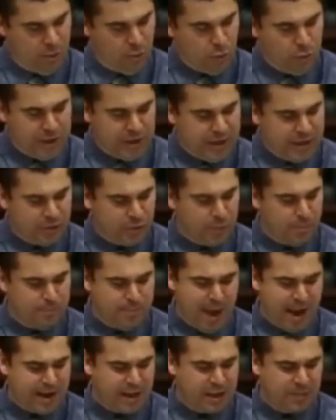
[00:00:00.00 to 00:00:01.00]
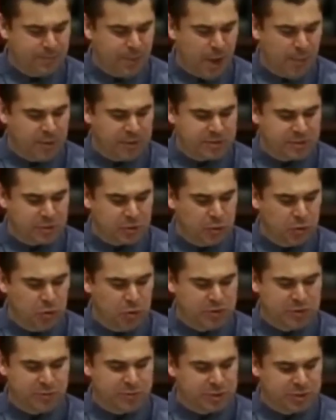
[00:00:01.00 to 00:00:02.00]
We need to abandon the public
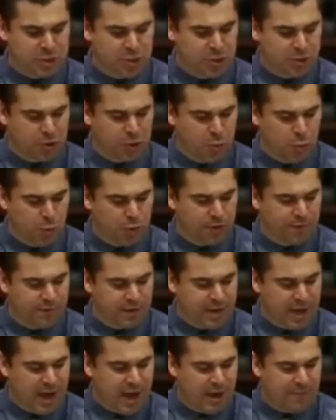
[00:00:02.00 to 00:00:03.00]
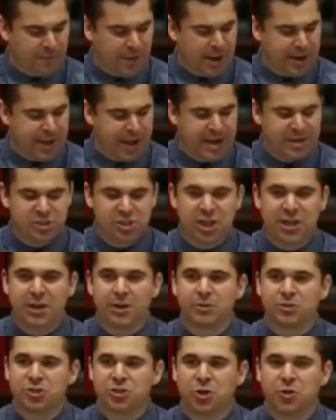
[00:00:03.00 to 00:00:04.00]
schools and return to the Word of God for how to educate
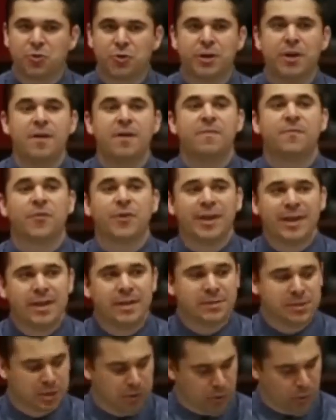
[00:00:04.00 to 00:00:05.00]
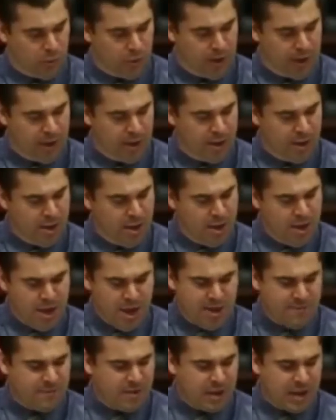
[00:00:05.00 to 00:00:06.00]
our children for His glory.
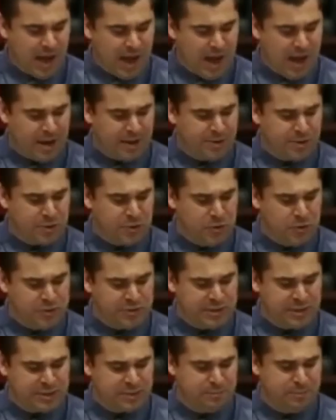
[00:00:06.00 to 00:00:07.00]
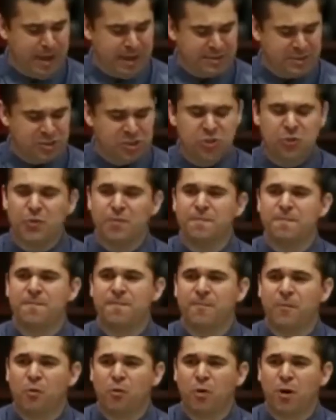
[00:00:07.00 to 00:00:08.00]
If God used this message to
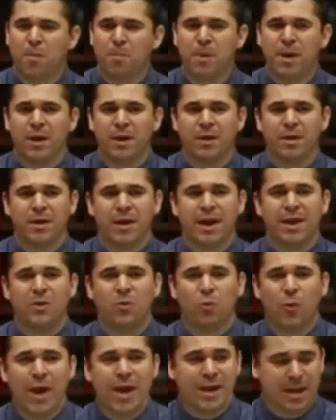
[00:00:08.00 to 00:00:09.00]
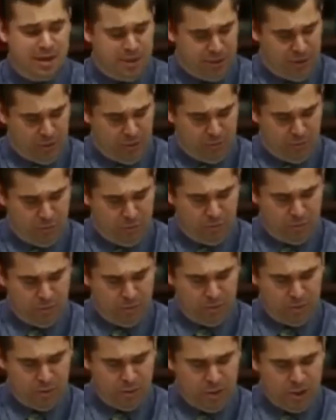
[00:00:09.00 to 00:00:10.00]
inform and awaken you,
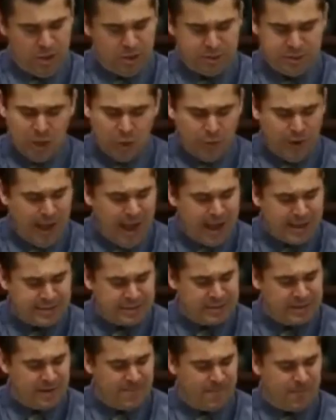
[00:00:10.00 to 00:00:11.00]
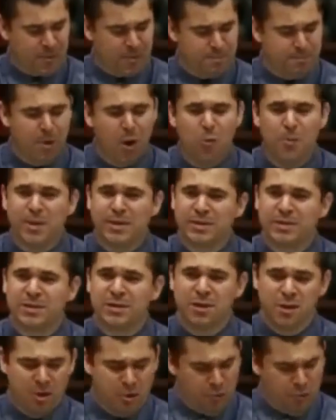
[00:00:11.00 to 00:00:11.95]
don't hesitate for a moment.